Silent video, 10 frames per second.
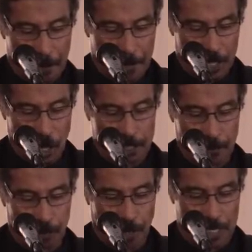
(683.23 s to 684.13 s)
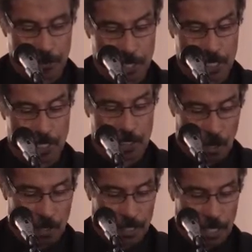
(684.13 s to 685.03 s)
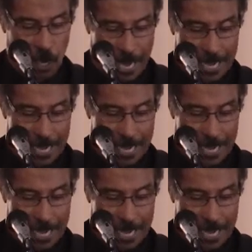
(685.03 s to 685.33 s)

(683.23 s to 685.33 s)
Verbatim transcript: because of transgressions, or the law